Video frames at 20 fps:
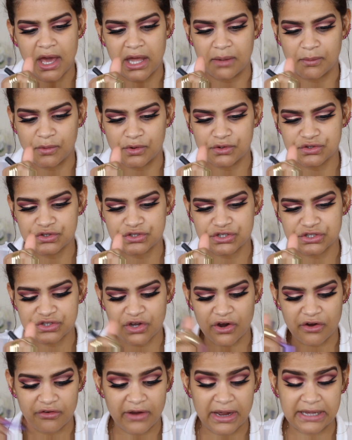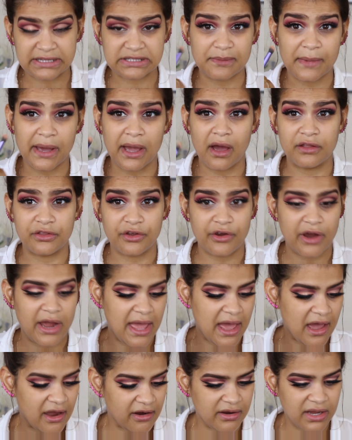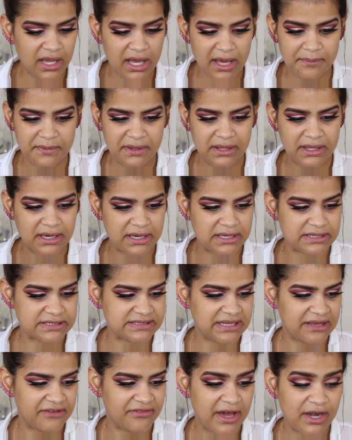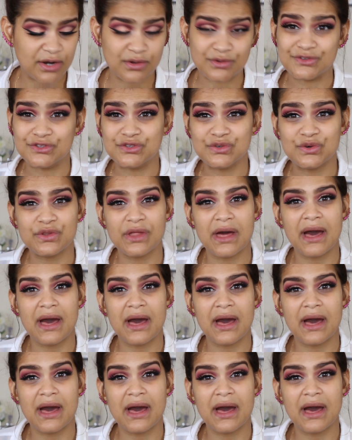And I'm going to just correct my under eye area, because if I don't do